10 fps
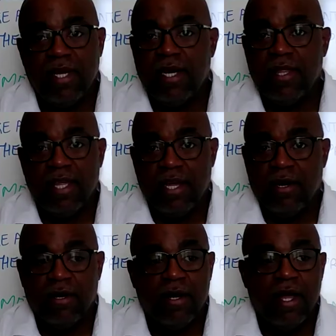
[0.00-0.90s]
in a
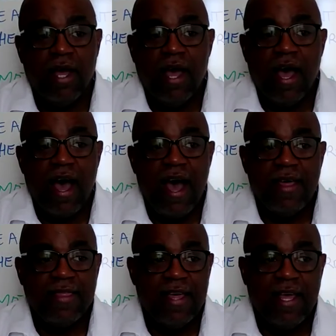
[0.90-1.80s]
theater. I
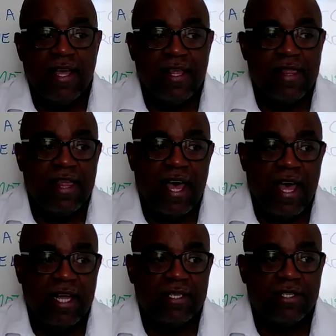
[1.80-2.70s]
think
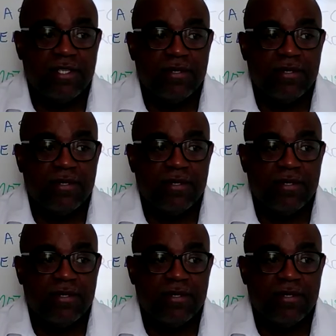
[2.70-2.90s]
that